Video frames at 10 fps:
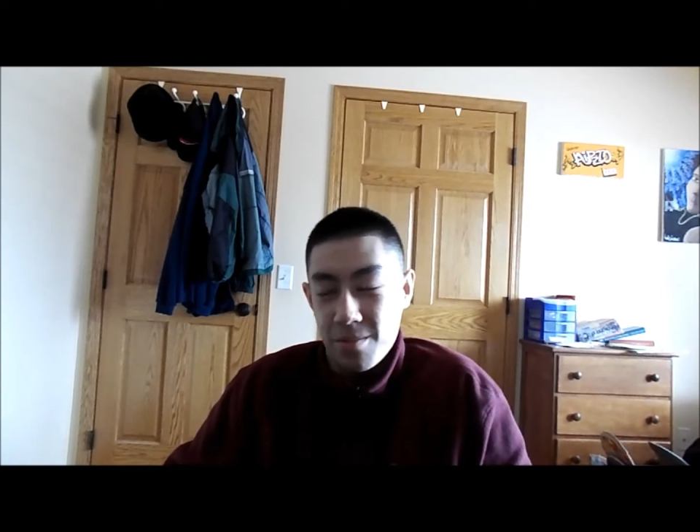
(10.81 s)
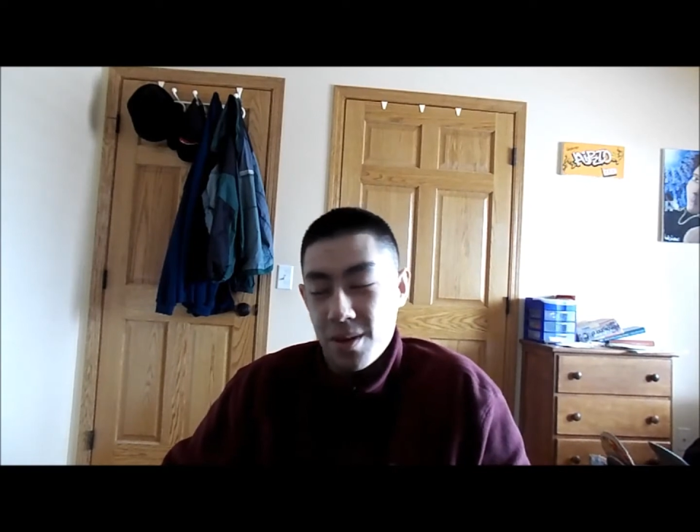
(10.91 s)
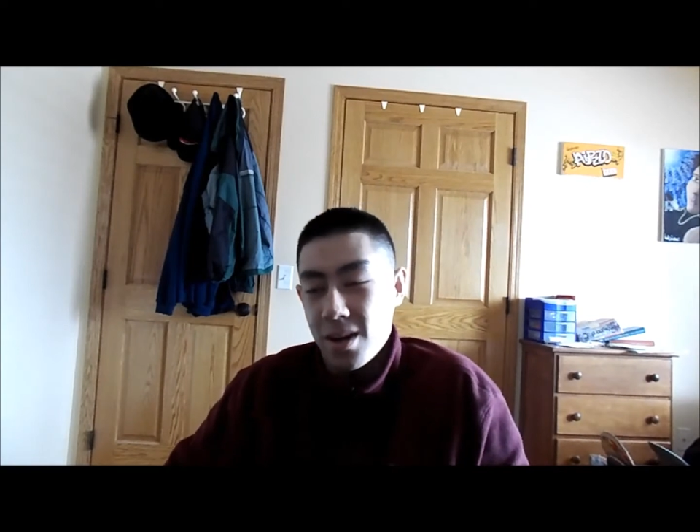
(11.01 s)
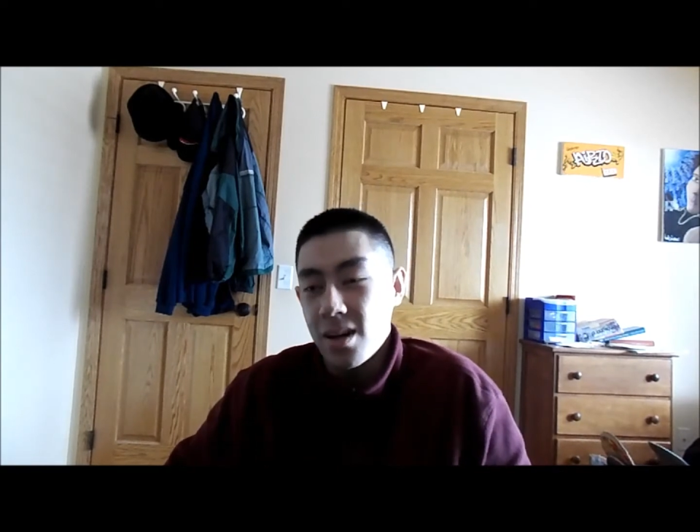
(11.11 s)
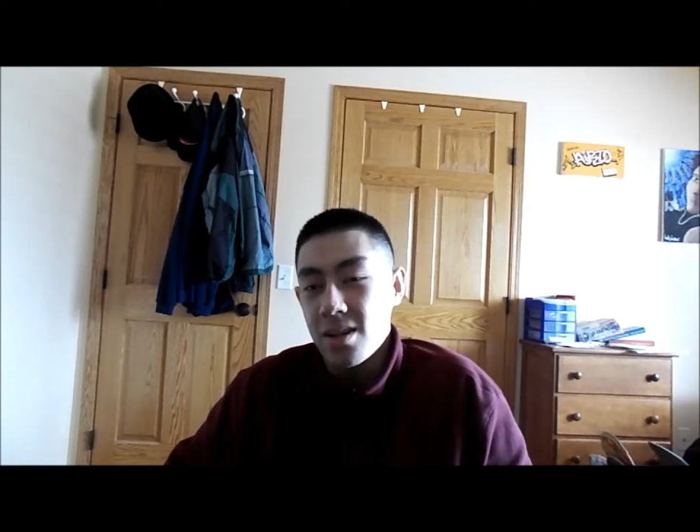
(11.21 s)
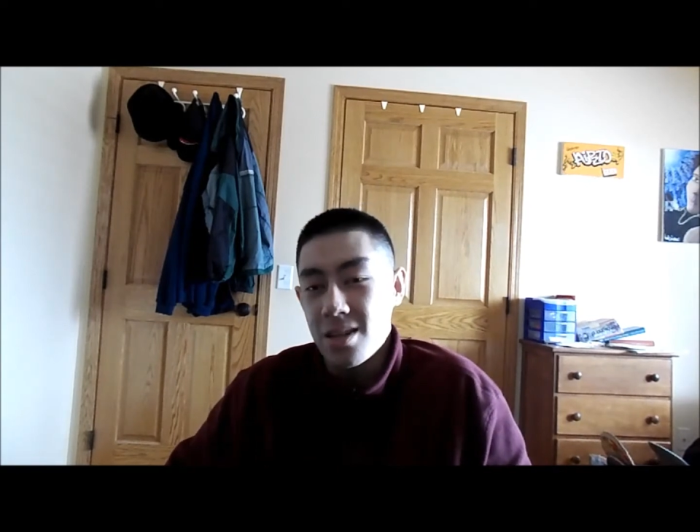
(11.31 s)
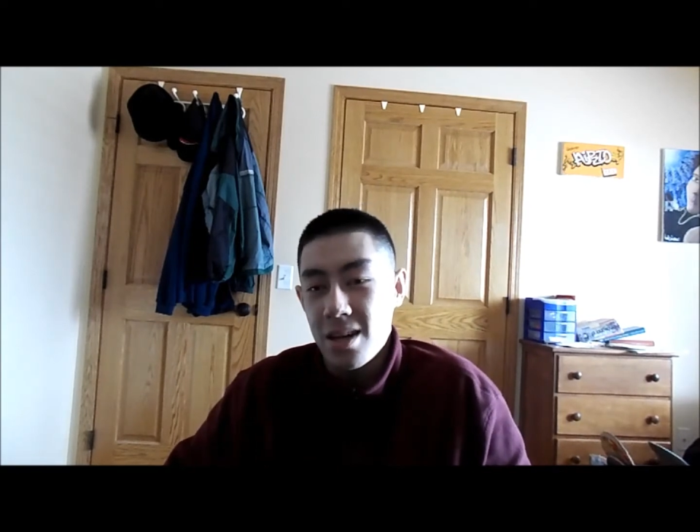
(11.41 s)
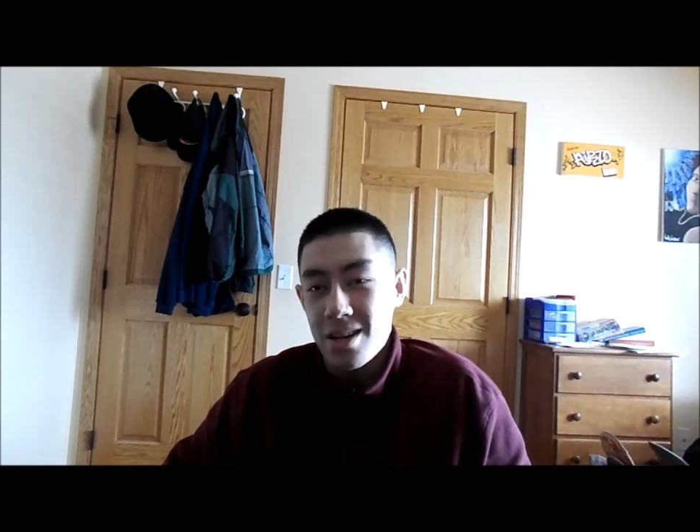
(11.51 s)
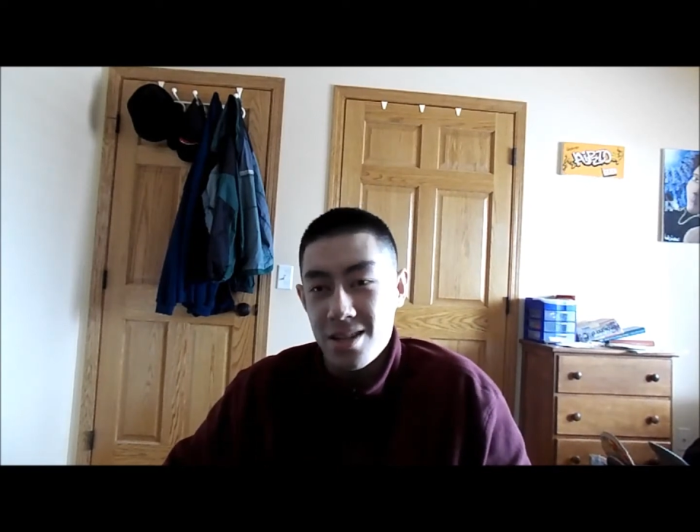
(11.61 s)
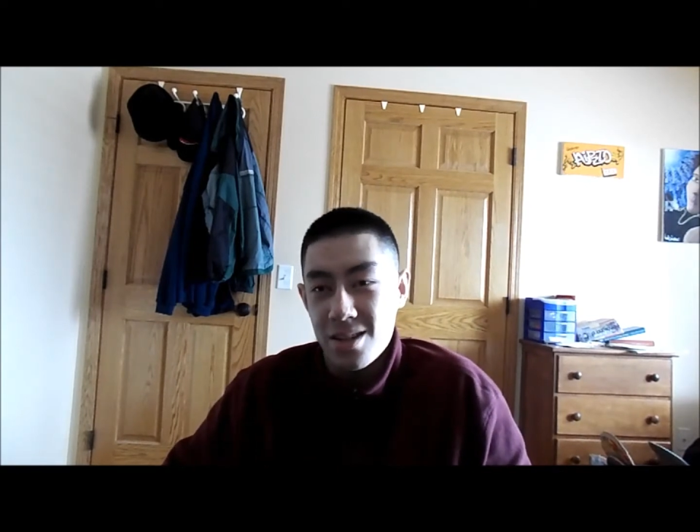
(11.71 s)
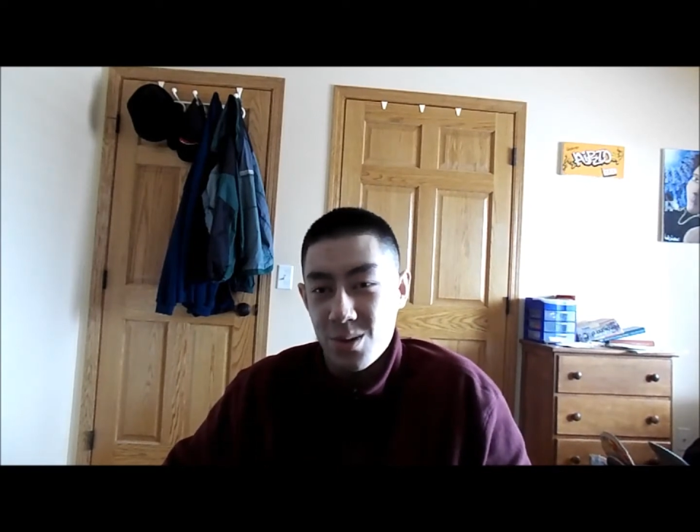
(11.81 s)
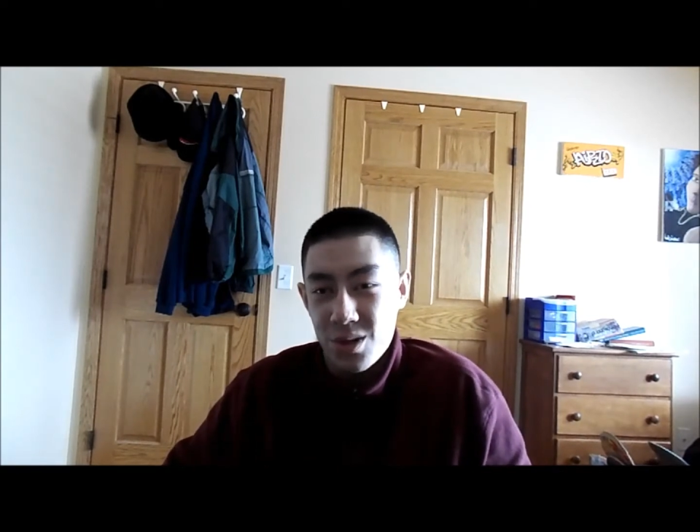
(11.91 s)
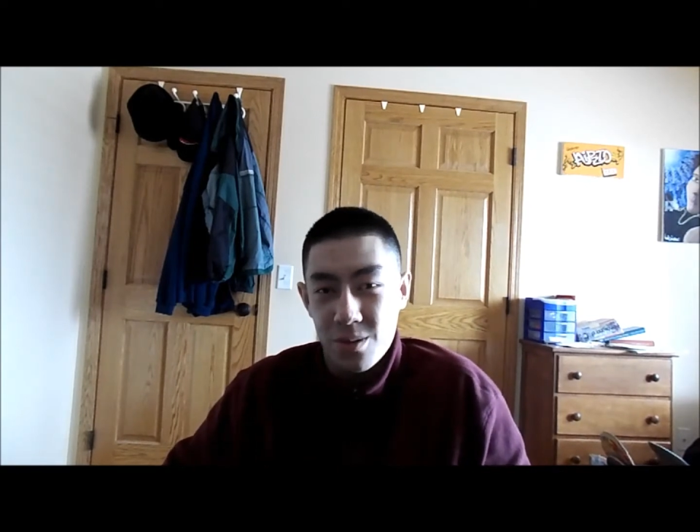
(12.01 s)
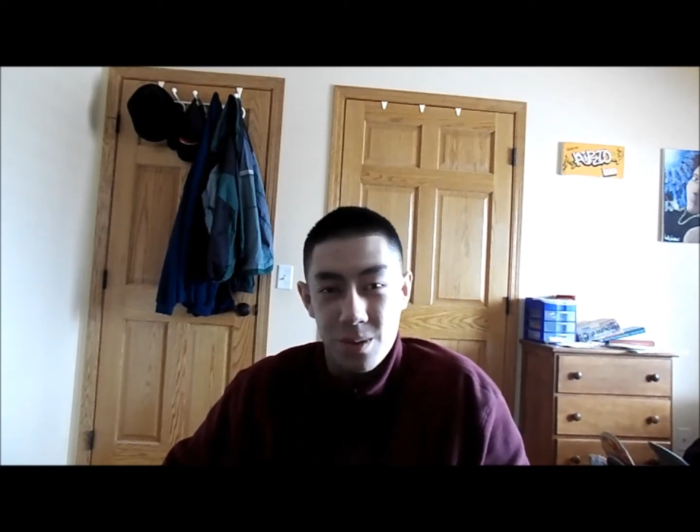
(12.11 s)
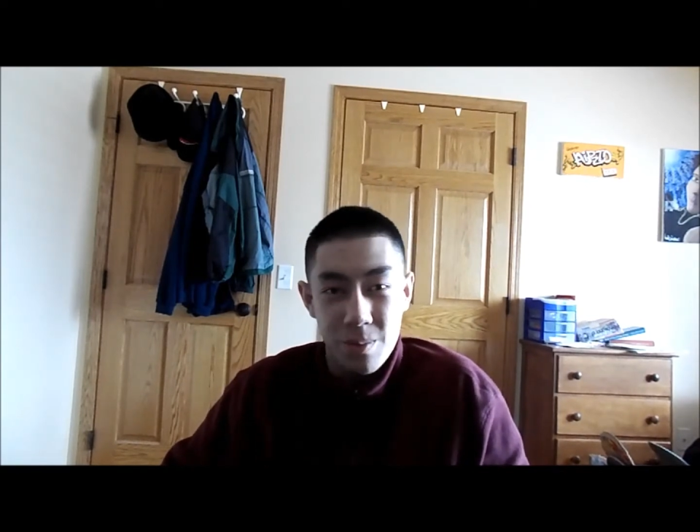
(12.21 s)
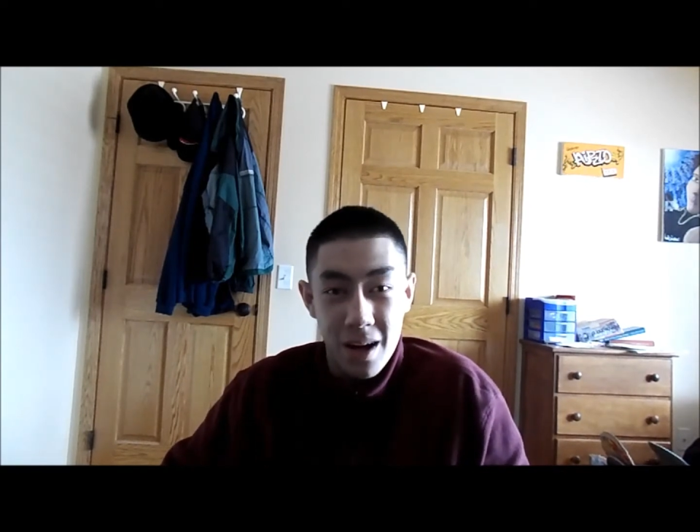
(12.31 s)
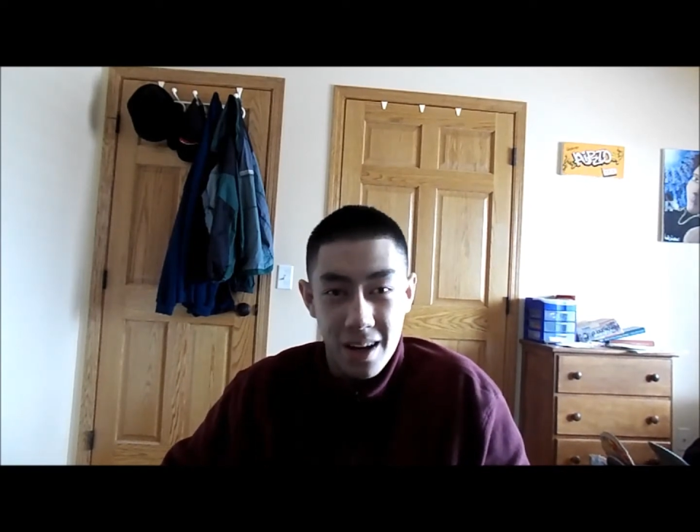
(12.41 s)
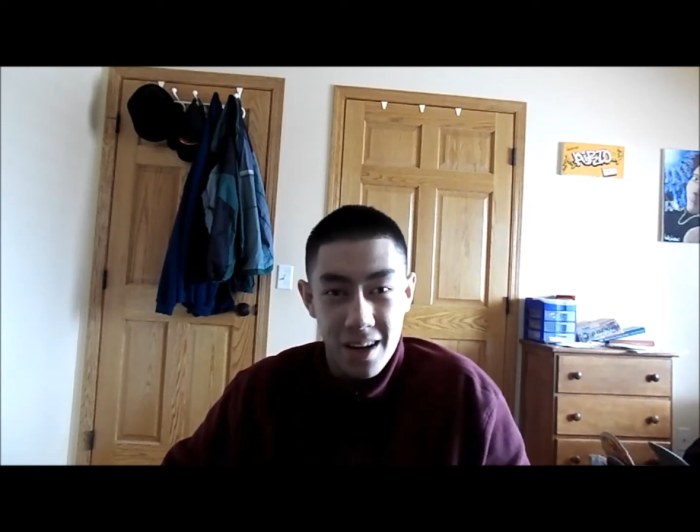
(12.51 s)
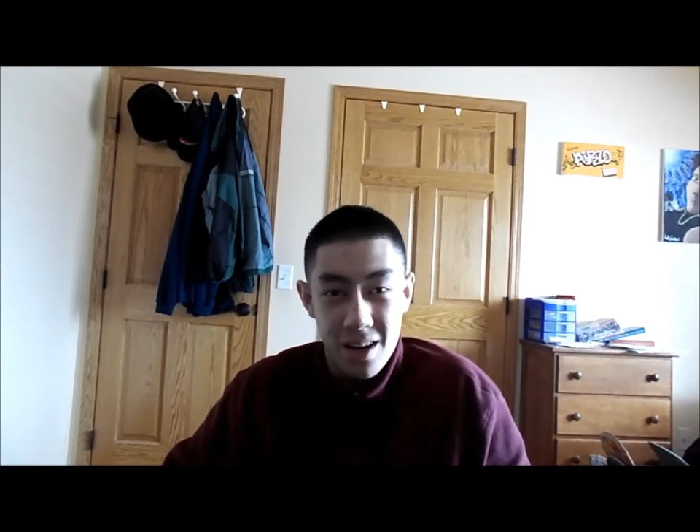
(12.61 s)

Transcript: because I said I was going to be back